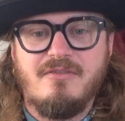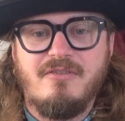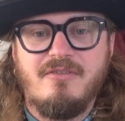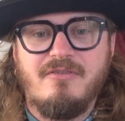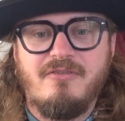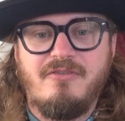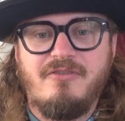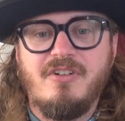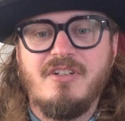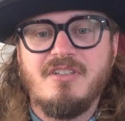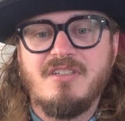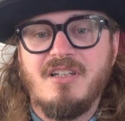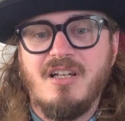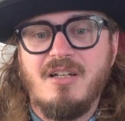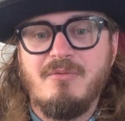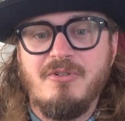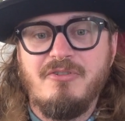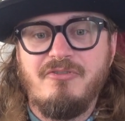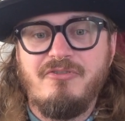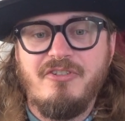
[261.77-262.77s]
first
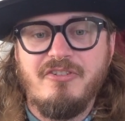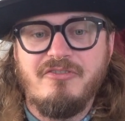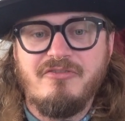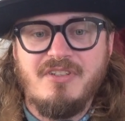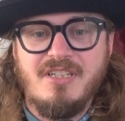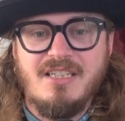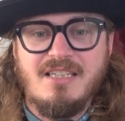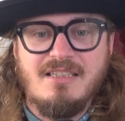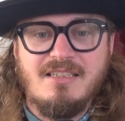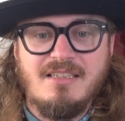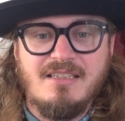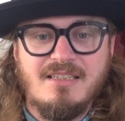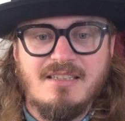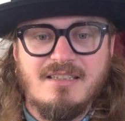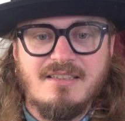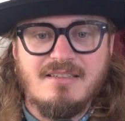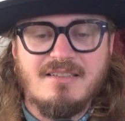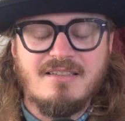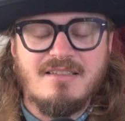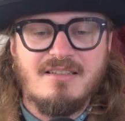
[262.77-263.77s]
time in 15
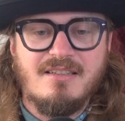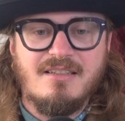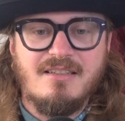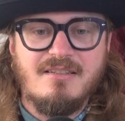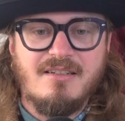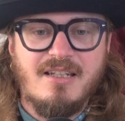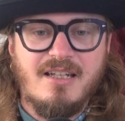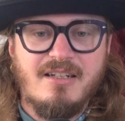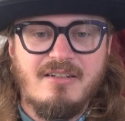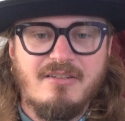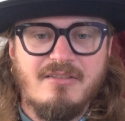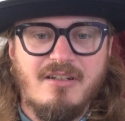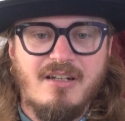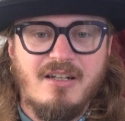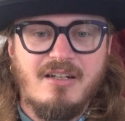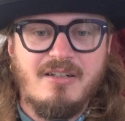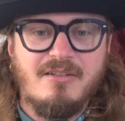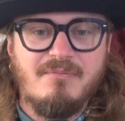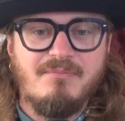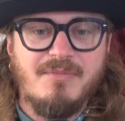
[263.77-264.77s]
years that
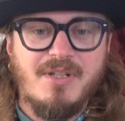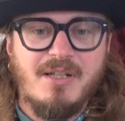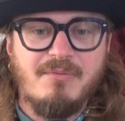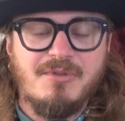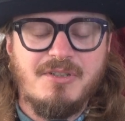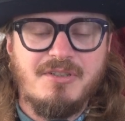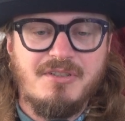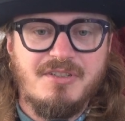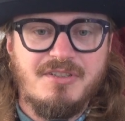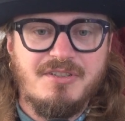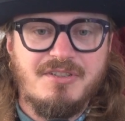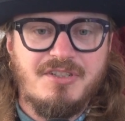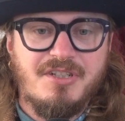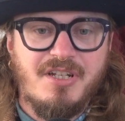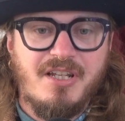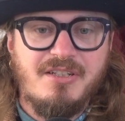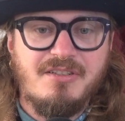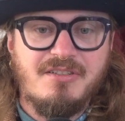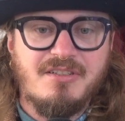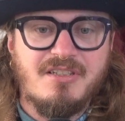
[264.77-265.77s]
Neptune has
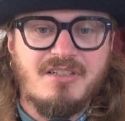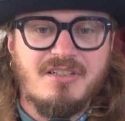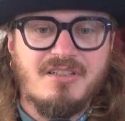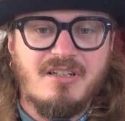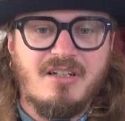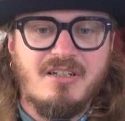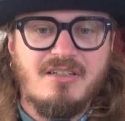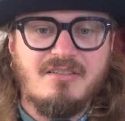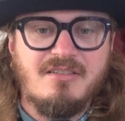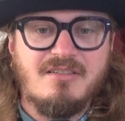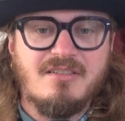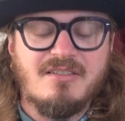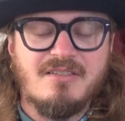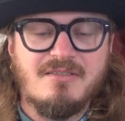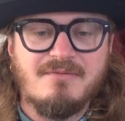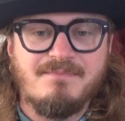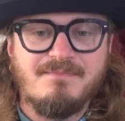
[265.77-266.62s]
changed signs.